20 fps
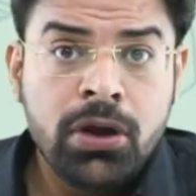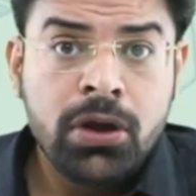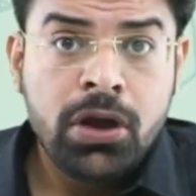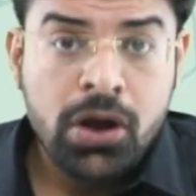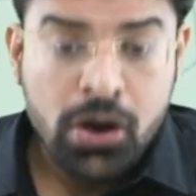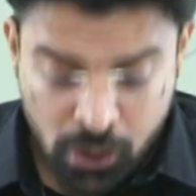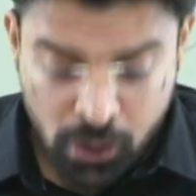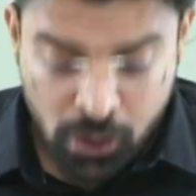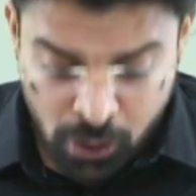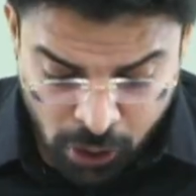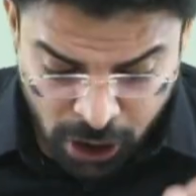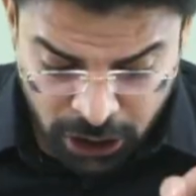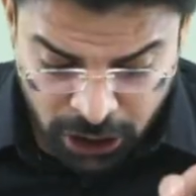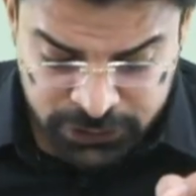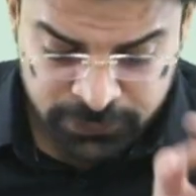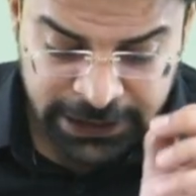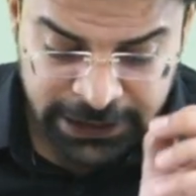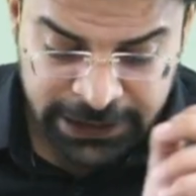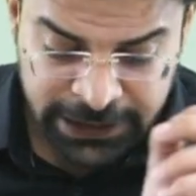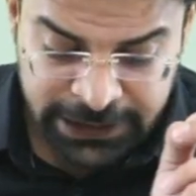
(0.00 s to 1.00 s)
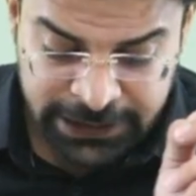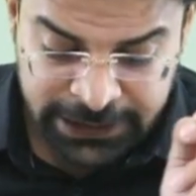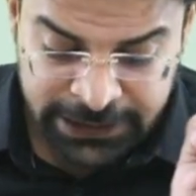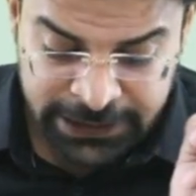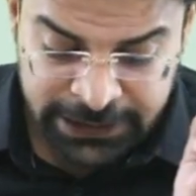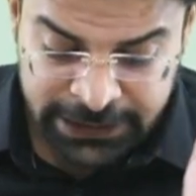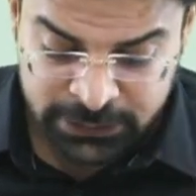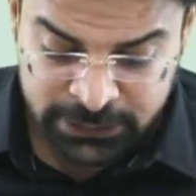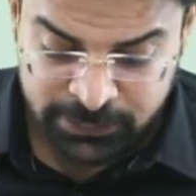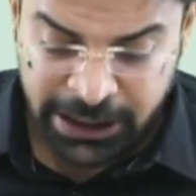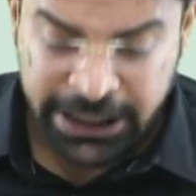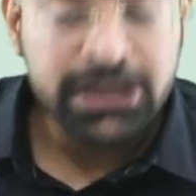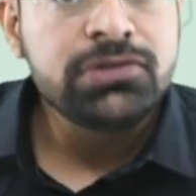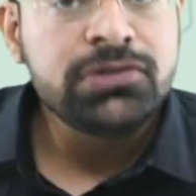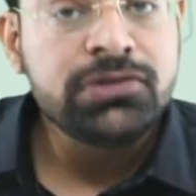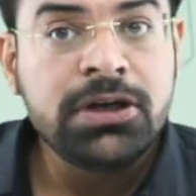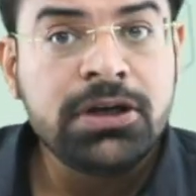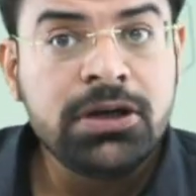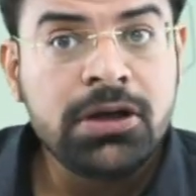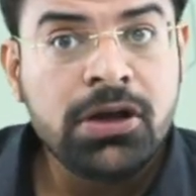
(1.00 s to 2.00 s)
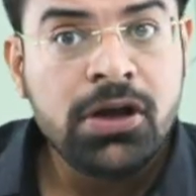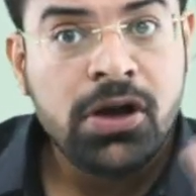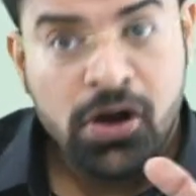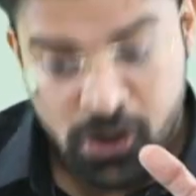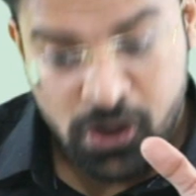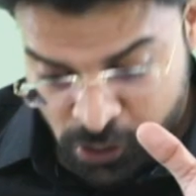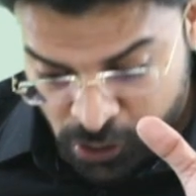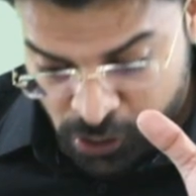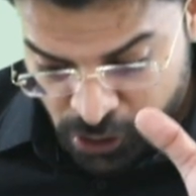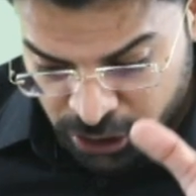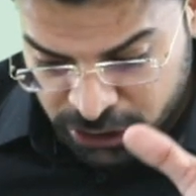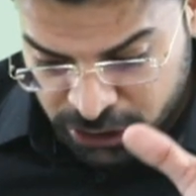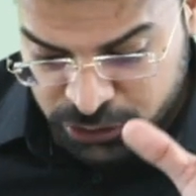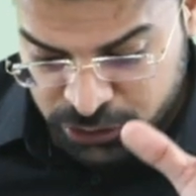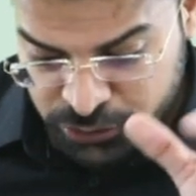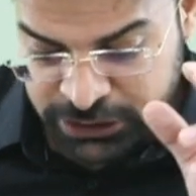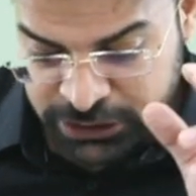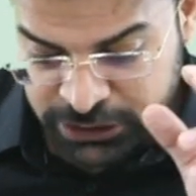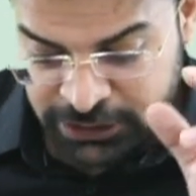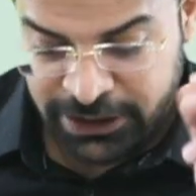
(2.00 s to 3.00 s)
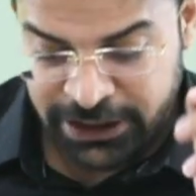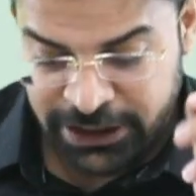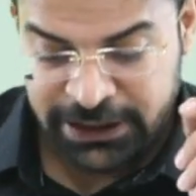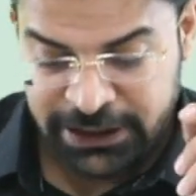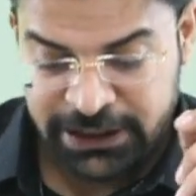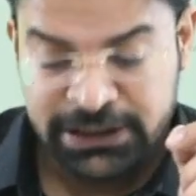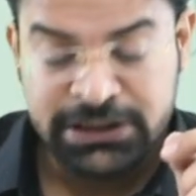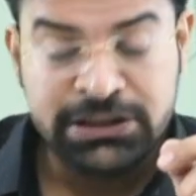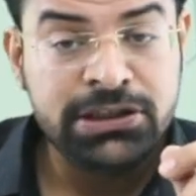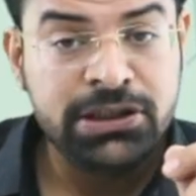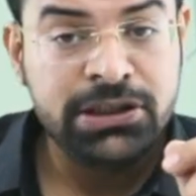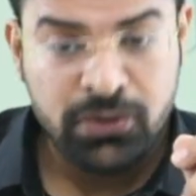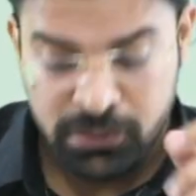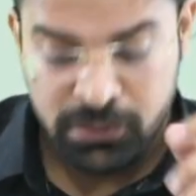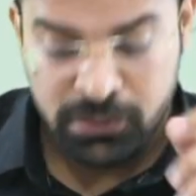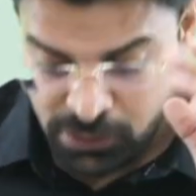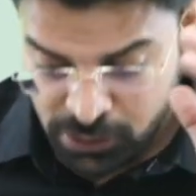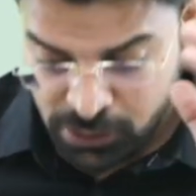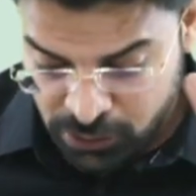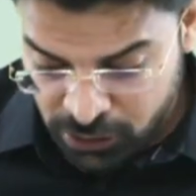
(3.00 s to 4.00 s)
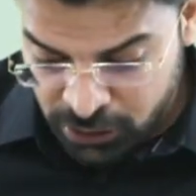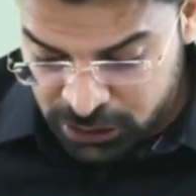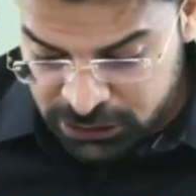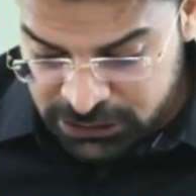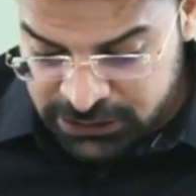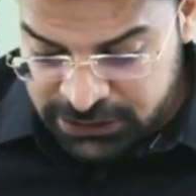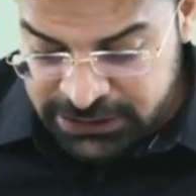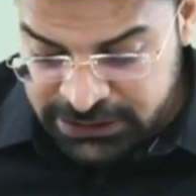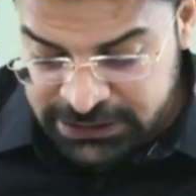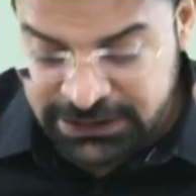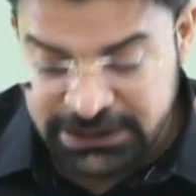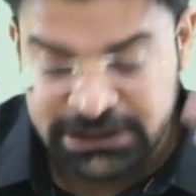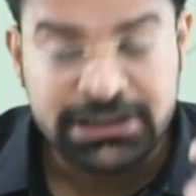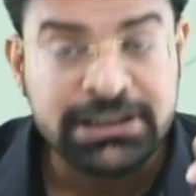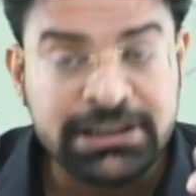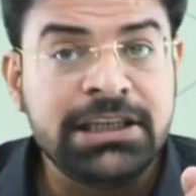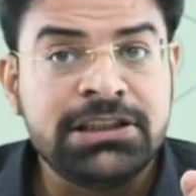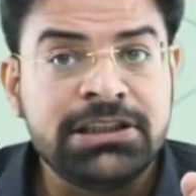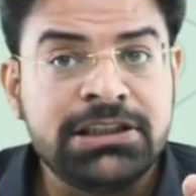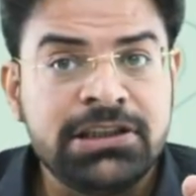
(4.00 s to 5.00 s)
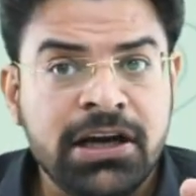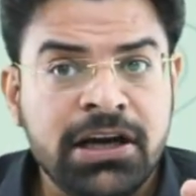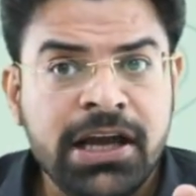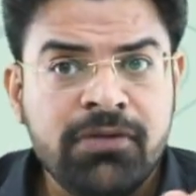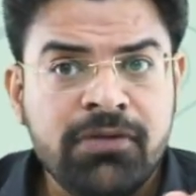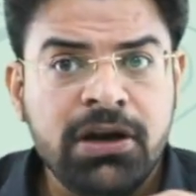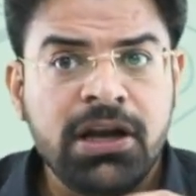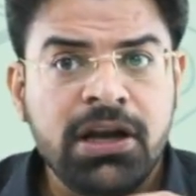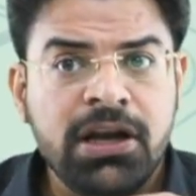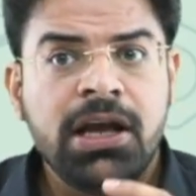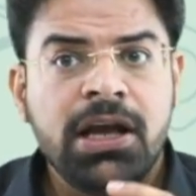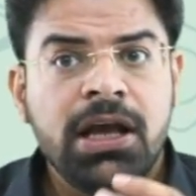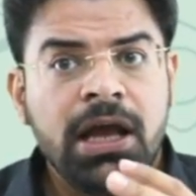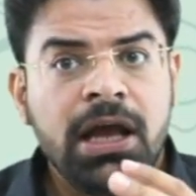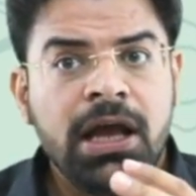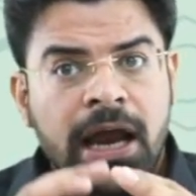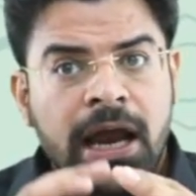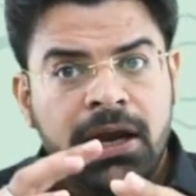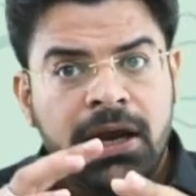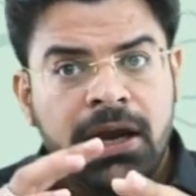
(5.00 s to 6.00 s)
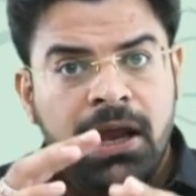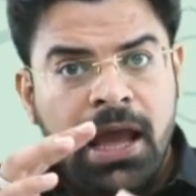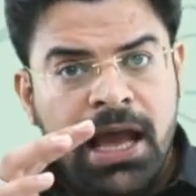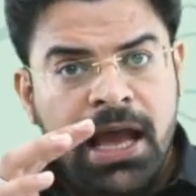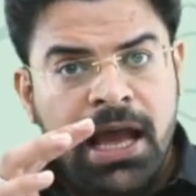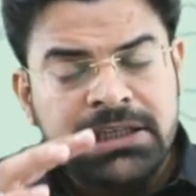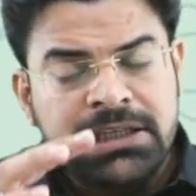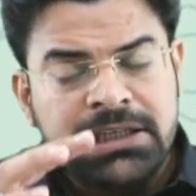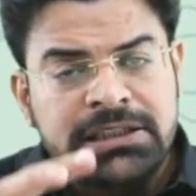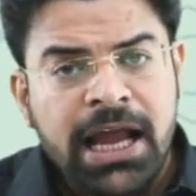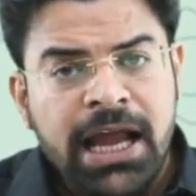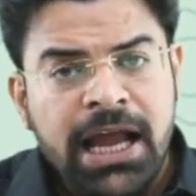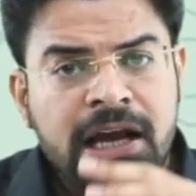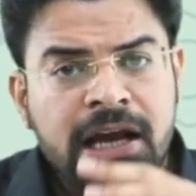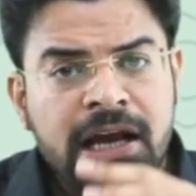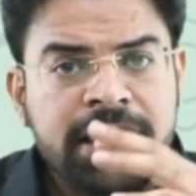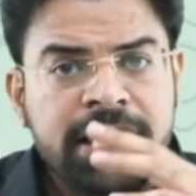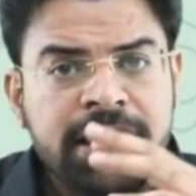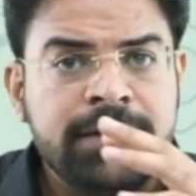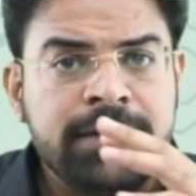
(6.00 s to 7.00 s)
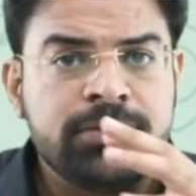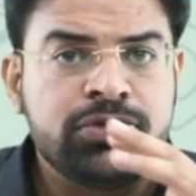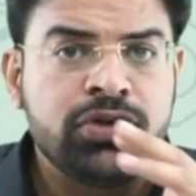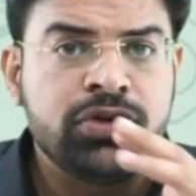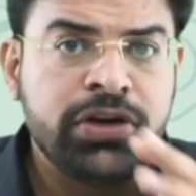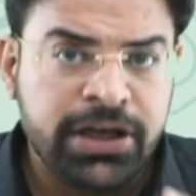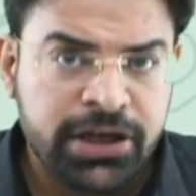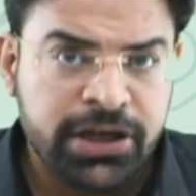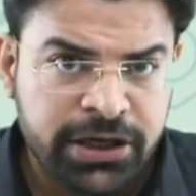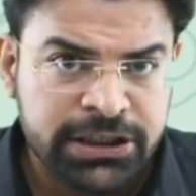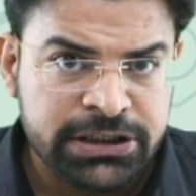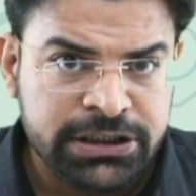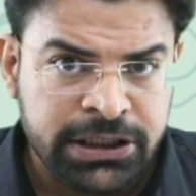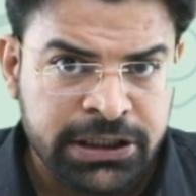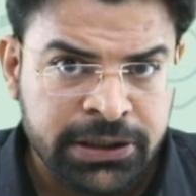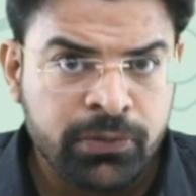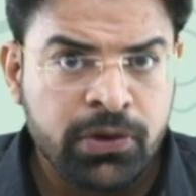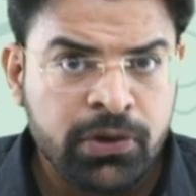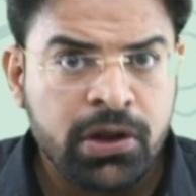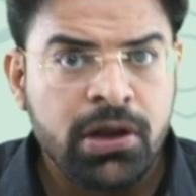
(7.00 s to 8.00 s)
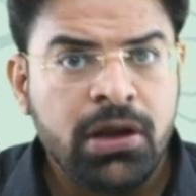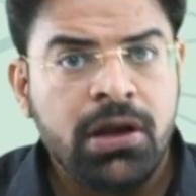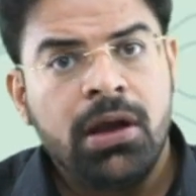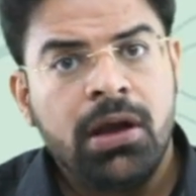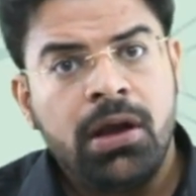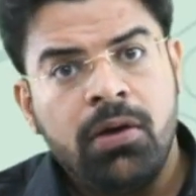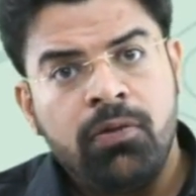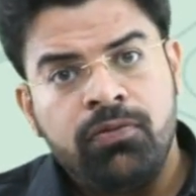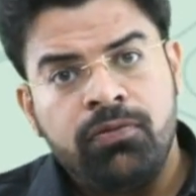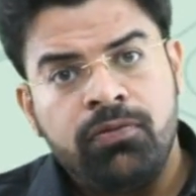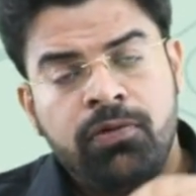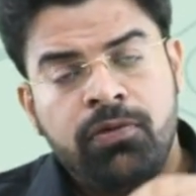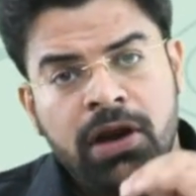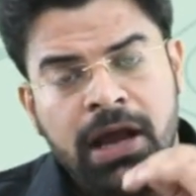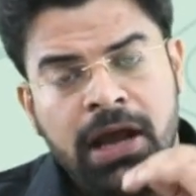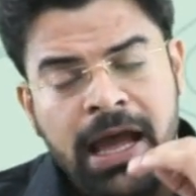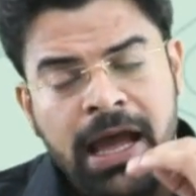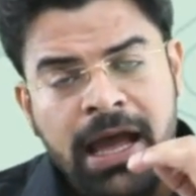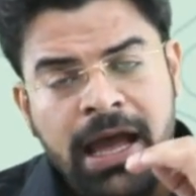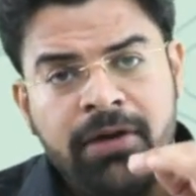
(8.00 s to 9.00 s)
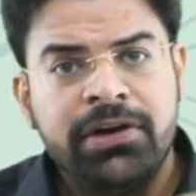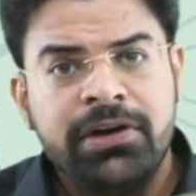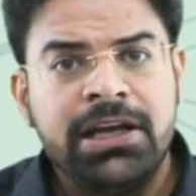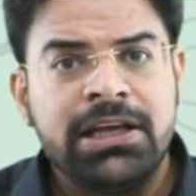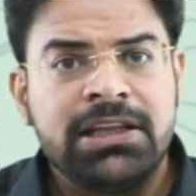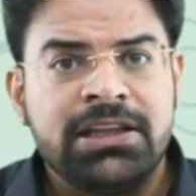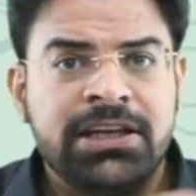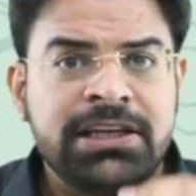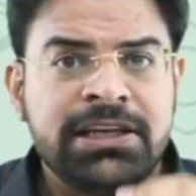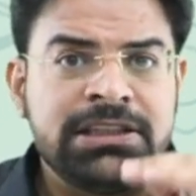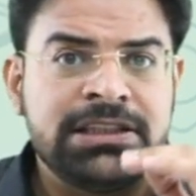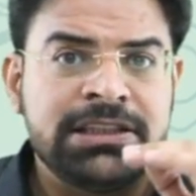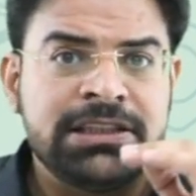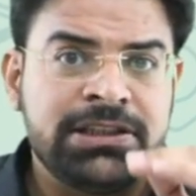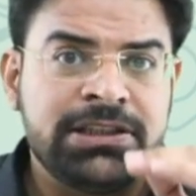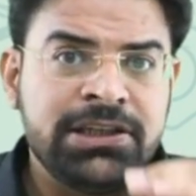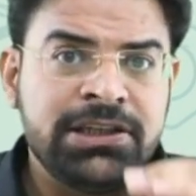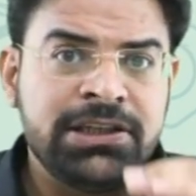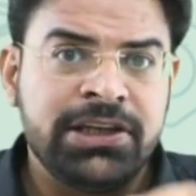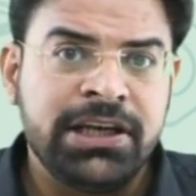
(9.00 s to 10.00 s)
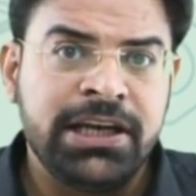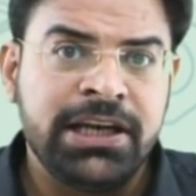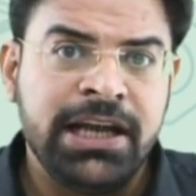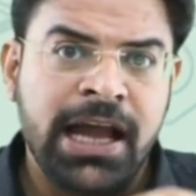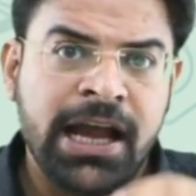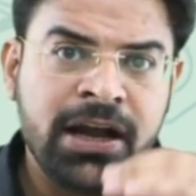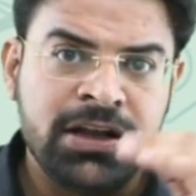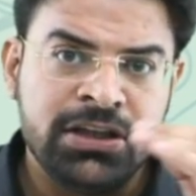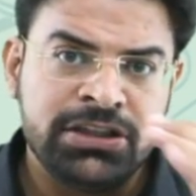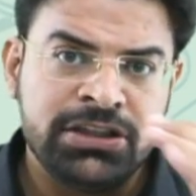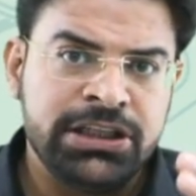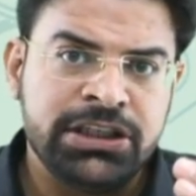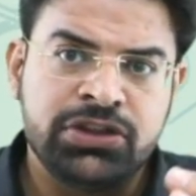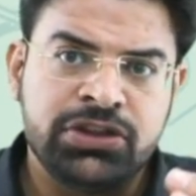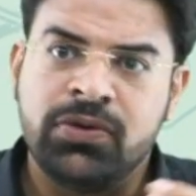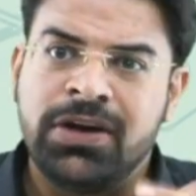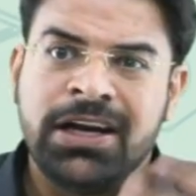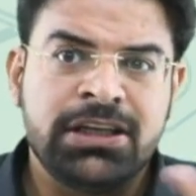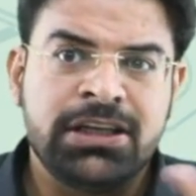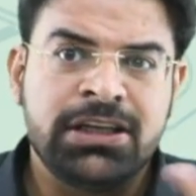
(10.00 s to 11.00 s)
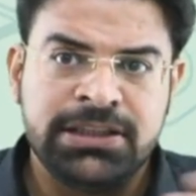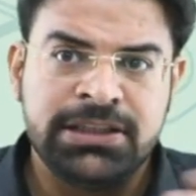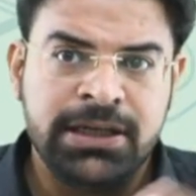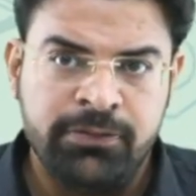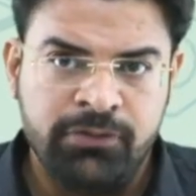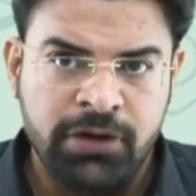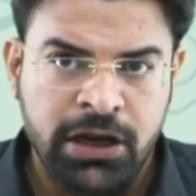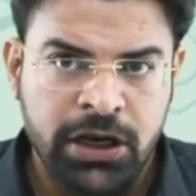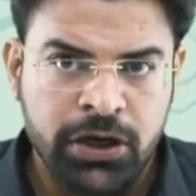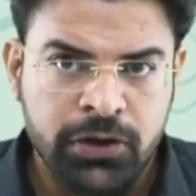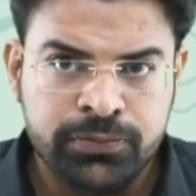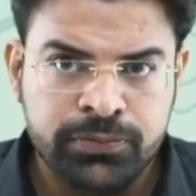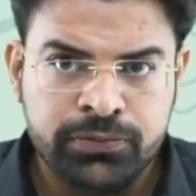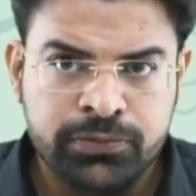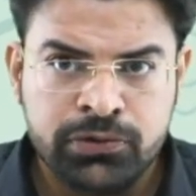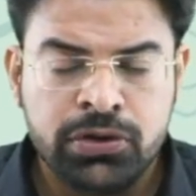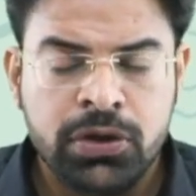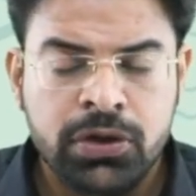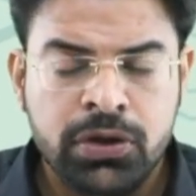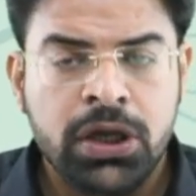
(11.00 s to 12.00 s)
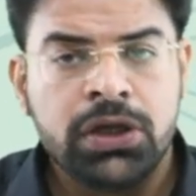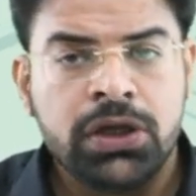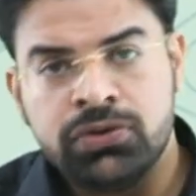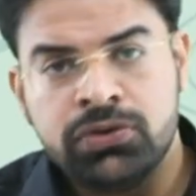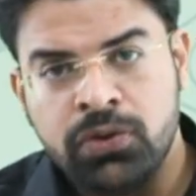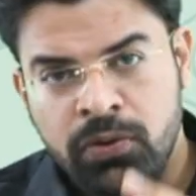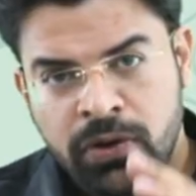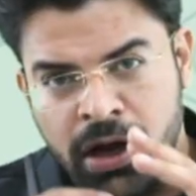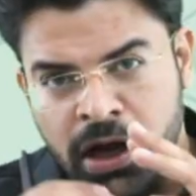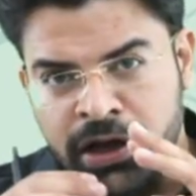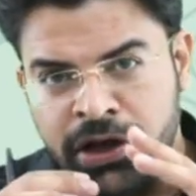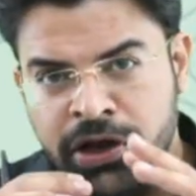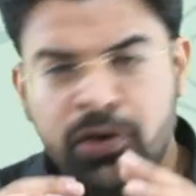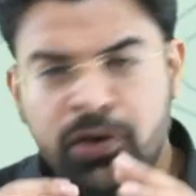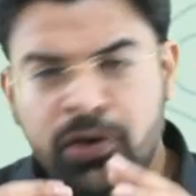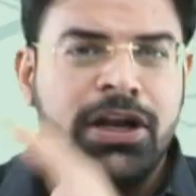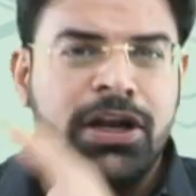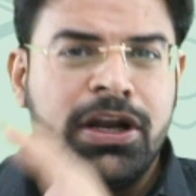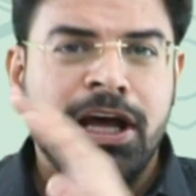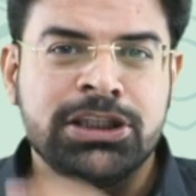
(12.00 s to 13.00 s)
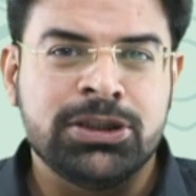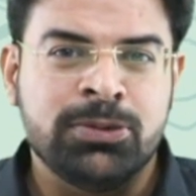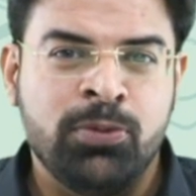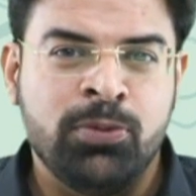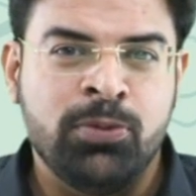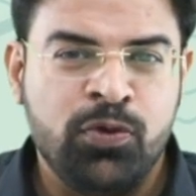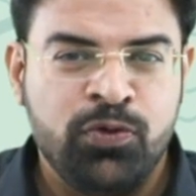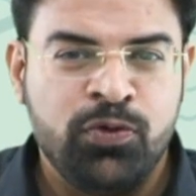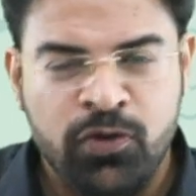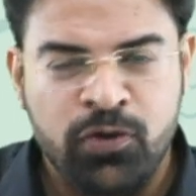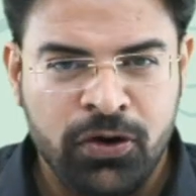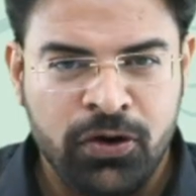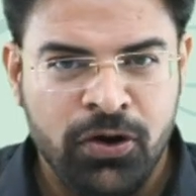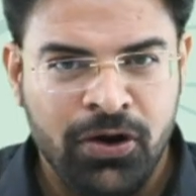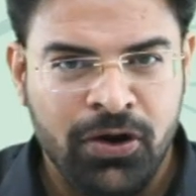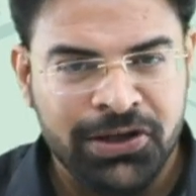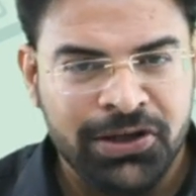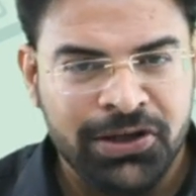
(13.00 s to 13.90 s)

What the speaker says: cos 180 is -1, cos 270 is 0, cos 360 is again 1, and as the angle keeps on increasing, for every 360 degree angle change, you get the same value. So a new dance move for cos.